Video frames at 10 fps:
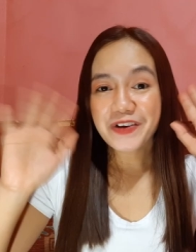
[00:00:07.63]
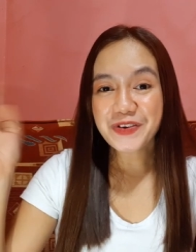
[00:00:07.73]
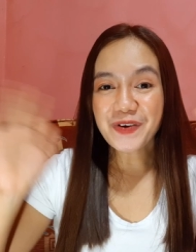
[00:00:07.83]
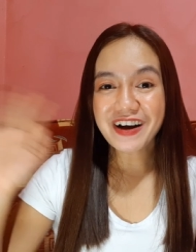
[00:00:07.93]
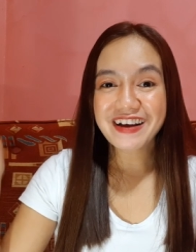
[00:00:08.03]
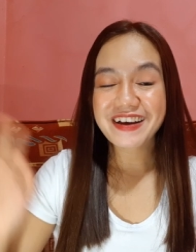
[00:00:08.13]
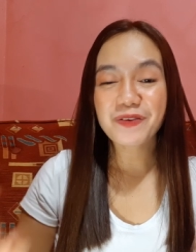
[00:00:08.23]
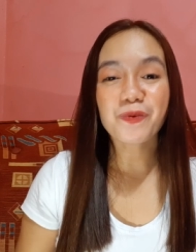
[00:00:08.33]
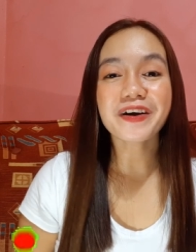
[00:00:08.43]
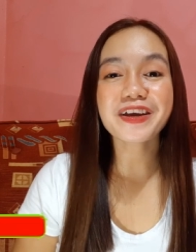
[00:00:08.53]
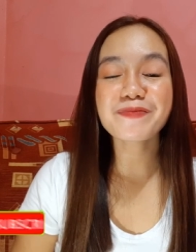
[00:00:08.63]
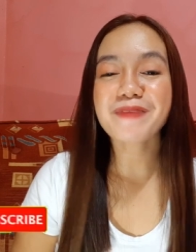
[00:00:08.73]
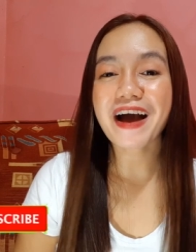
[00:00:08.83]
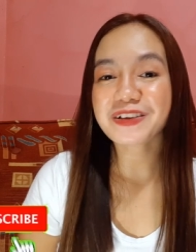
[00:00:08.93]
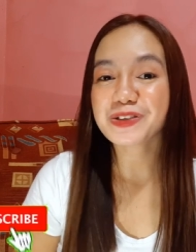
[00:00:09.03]
everyone welcome
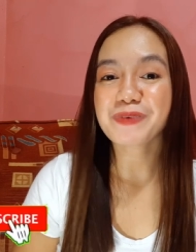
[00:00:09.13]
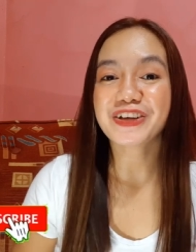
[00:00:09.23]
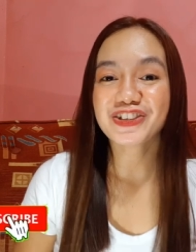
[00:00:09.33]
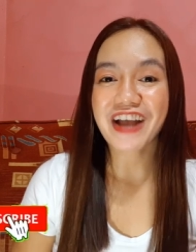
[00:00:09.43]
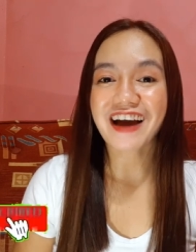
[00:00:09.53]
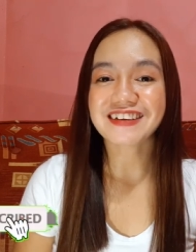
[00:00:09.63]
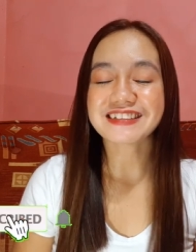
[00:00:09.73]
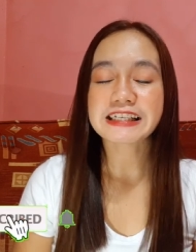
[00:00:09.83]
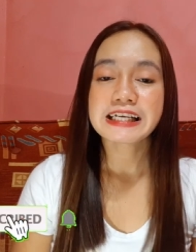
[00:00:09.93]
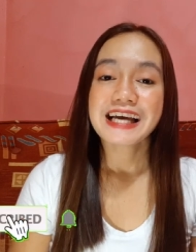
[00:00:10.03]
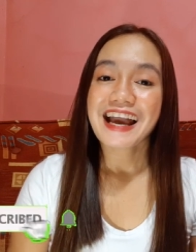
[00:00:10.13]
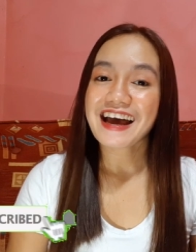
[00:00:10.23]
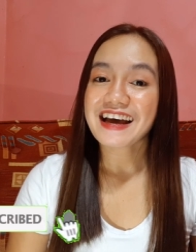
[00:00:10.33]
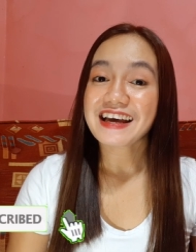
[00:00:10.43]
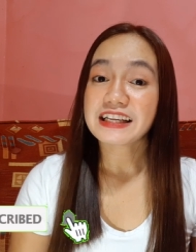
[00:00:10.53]
back to my channel
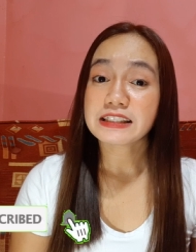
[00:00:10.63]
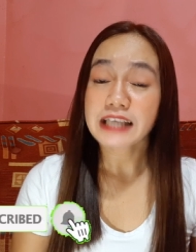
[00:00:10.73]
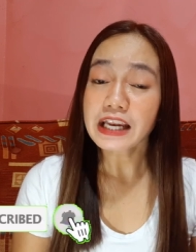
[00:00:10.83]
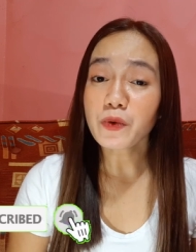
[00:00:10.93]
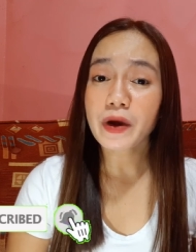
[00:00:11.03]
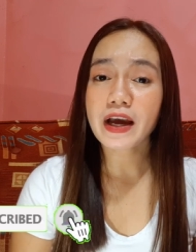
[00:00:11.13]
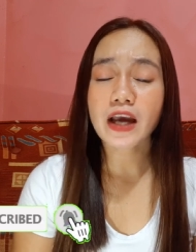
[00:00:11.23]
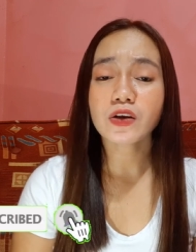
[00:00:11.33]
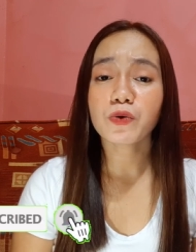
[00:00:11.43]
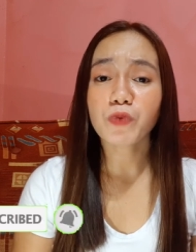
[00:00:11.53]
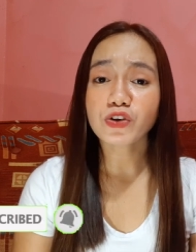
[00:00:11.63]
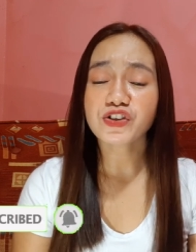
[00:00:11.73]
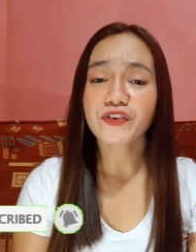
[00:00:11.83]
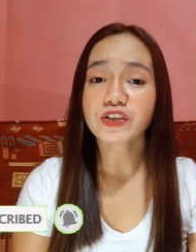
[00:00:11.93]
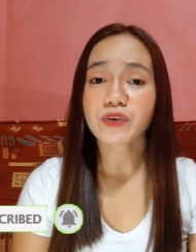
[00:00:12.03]
and anyway I know
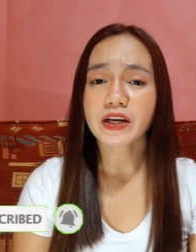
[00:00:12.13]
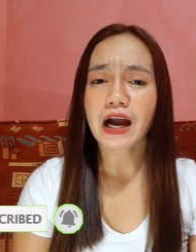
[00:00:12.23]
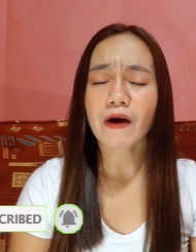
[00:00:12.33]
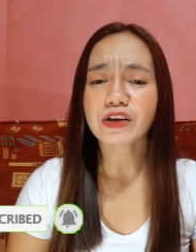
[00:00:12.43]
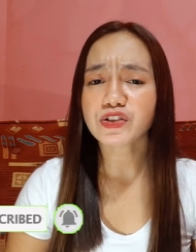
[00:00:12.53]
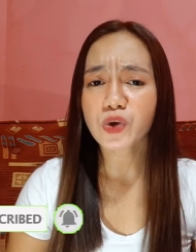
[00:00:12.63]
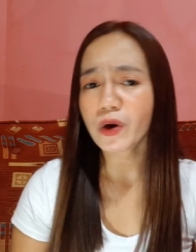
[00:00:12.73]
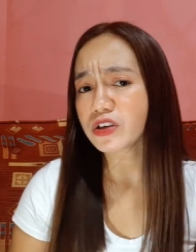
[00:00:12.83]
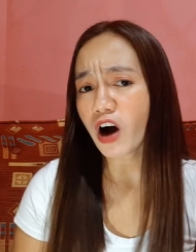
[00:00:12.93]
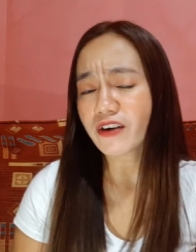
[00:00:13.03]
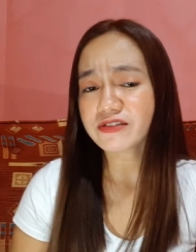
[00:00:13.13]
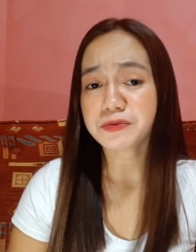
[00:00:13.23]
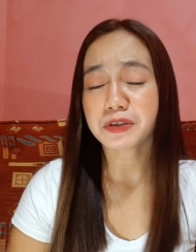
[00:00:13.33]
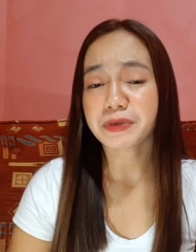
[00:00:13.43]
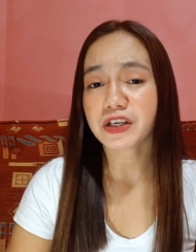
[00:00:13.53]
most of us right now are so
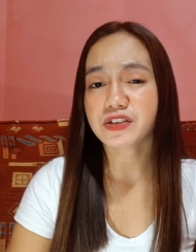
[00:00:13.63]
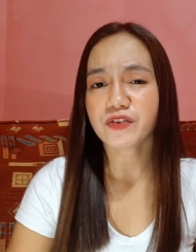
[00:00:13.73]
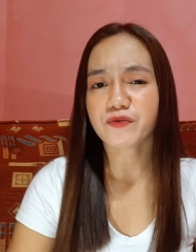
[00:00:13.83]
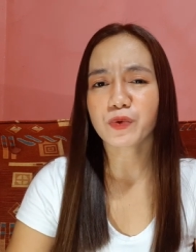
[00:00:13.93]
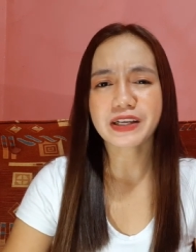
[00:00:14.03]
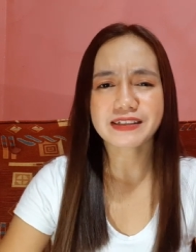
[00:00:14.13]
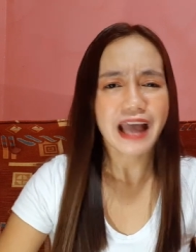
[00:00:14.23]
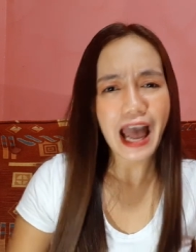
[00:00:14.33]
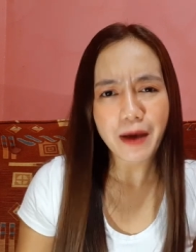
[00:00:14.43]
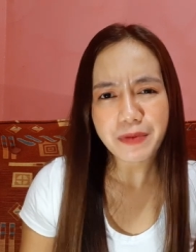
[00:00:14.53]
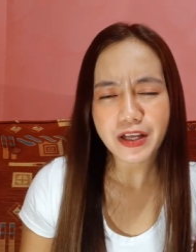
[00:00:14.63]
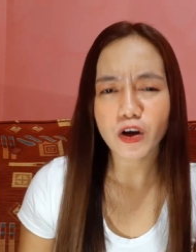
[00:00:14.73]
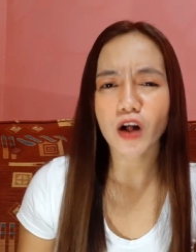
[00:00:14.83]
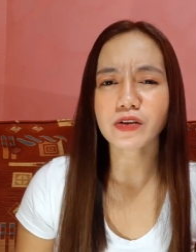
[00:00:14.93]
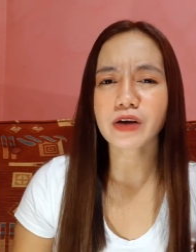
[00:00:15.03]
uncomfortable because of what is
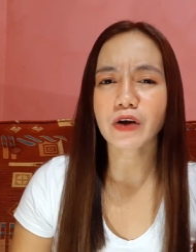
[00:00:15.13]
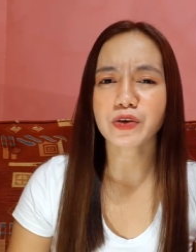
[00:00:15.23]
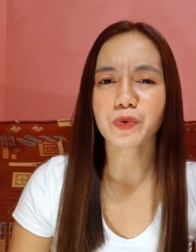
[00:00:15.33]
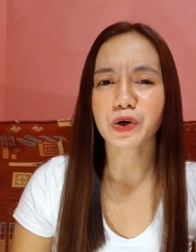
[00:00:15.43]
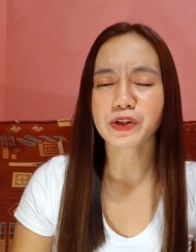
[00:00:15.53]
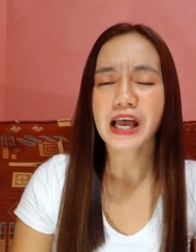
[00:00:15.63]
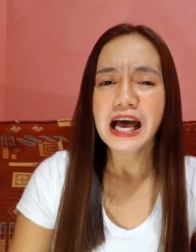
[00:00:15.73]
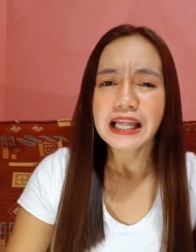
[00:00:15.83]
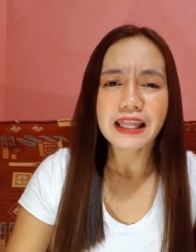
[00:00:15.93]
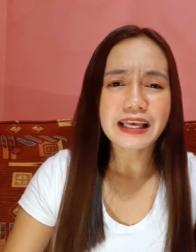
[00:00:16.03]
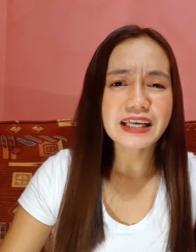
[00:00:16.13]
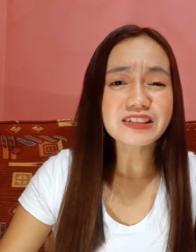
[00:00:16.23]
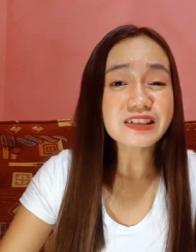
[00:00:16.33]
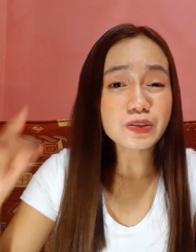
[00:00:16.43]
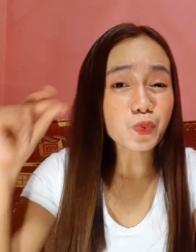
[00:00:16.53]
happening all around the world like in
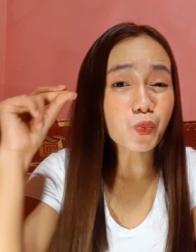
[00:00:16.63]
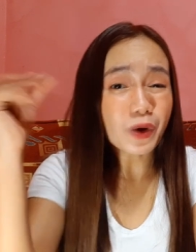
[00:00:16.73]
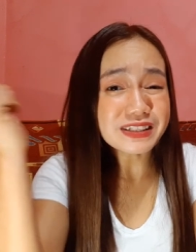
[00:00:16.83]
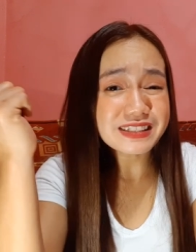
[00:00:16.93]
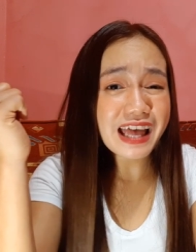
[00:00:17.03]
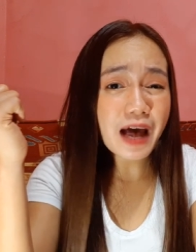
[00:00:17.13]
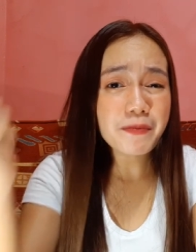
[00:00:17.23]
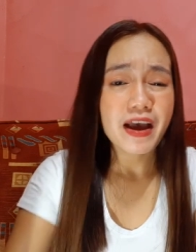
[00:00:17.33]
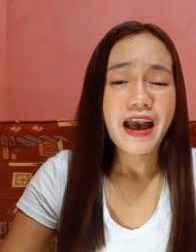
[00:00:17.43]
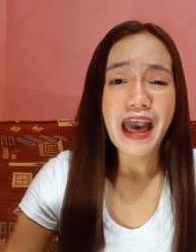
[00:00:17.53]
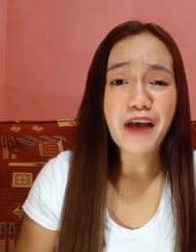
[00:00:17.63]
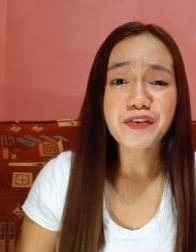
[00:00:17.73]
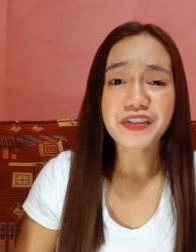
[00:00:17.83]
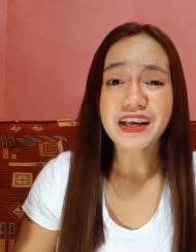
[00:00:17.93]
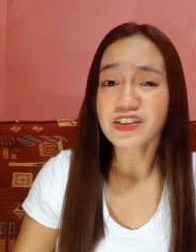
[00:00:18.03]
just one snap
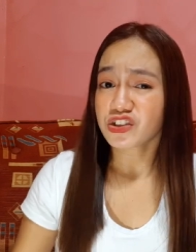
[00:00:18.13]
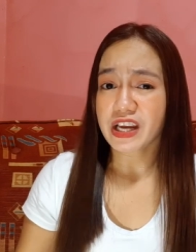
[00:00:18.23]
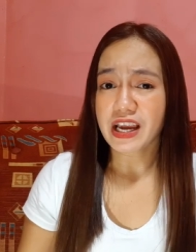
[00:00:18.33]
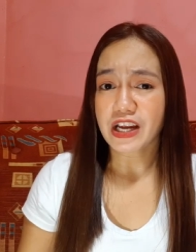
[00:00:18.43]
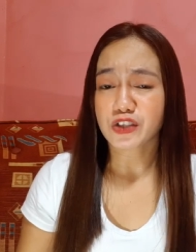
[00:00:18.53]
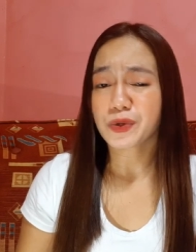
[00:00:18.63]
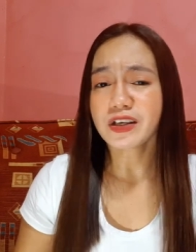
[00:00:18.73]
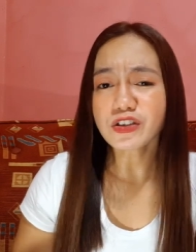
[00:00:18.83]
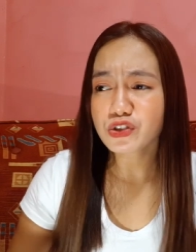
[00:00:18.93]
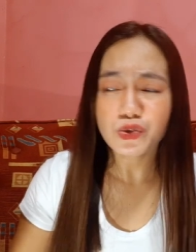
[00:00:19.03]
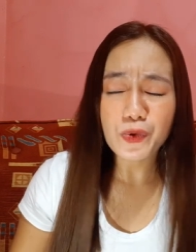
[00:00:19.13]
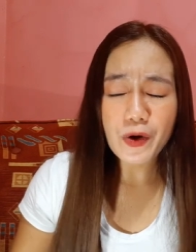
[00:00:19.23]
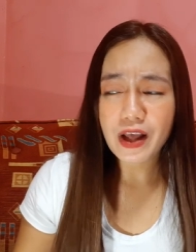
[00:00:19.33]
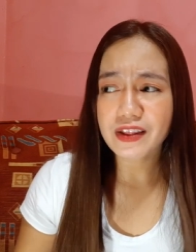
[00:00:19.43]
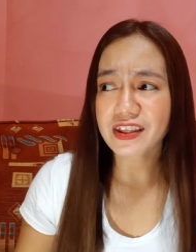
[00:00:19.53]
everything has changed we cannot do
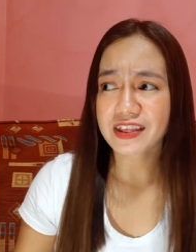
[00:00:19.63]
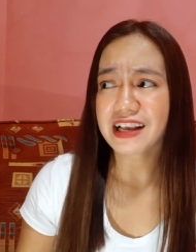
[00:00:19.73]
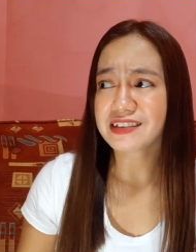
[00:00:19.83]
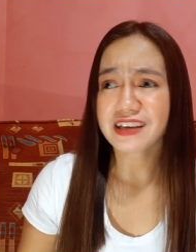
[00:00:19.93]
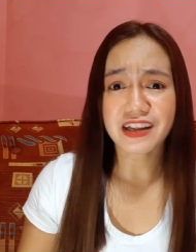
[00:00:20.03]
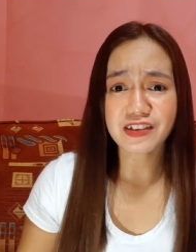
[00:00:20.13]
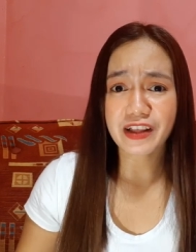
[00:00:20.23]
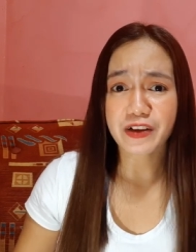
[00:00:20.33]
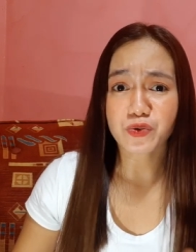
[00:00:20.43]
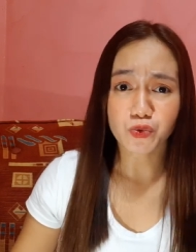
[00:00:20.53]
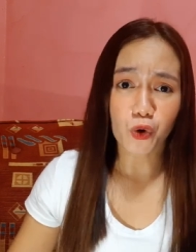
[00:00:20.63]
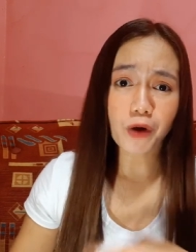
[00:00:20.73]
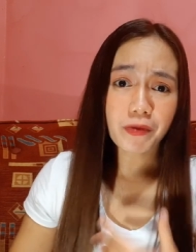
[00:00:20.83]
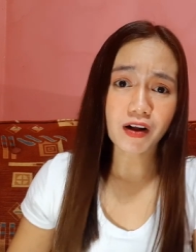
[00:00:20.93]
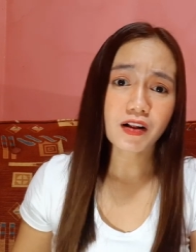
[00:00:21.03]
the things that is like
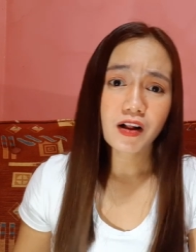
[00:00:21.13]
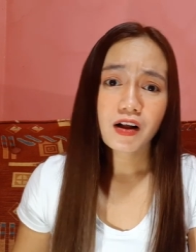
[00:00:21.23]
normal